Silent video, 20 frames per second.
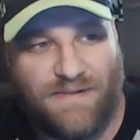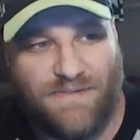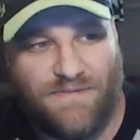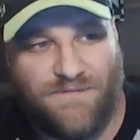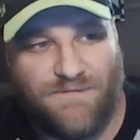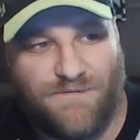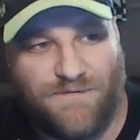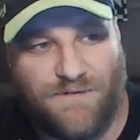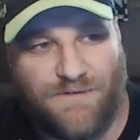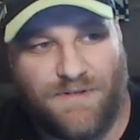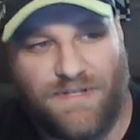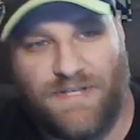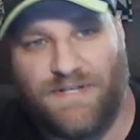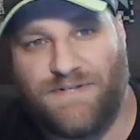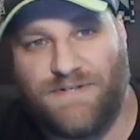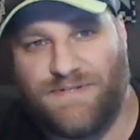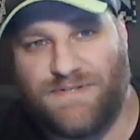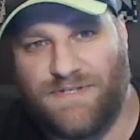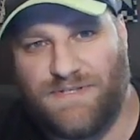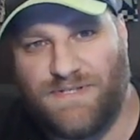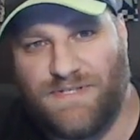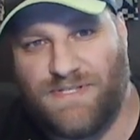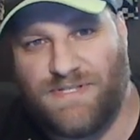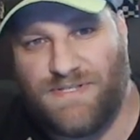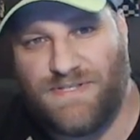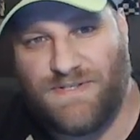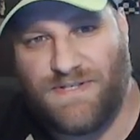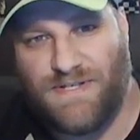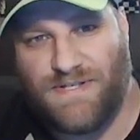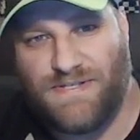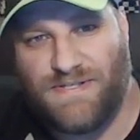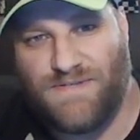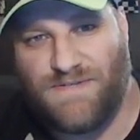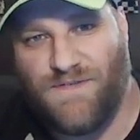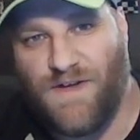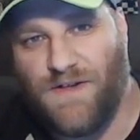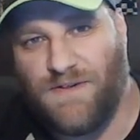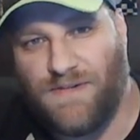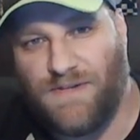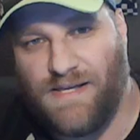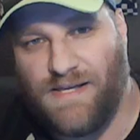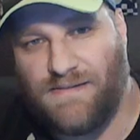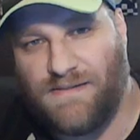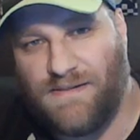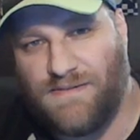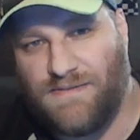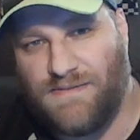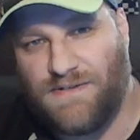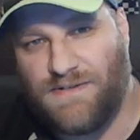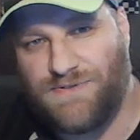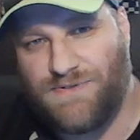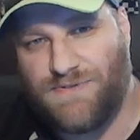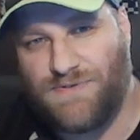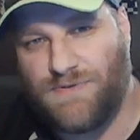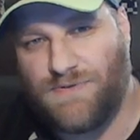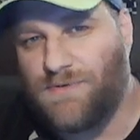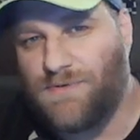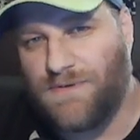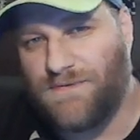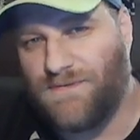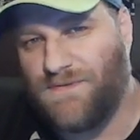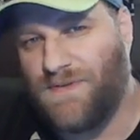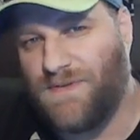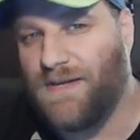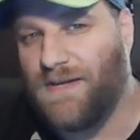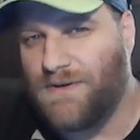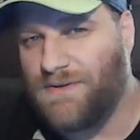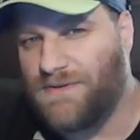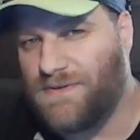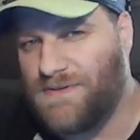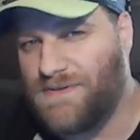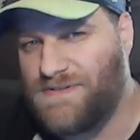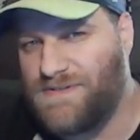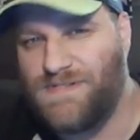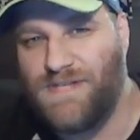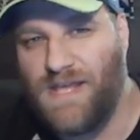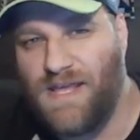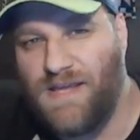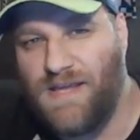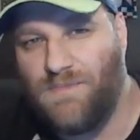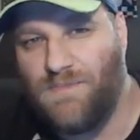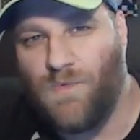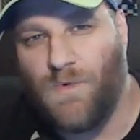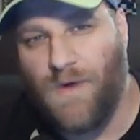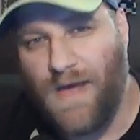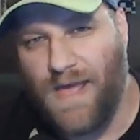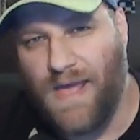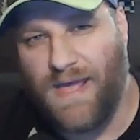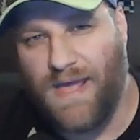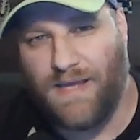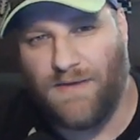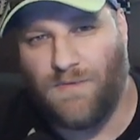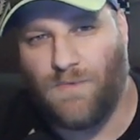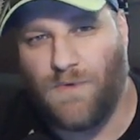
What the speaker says: for years, it just has felt like that they're sort of geared the same way,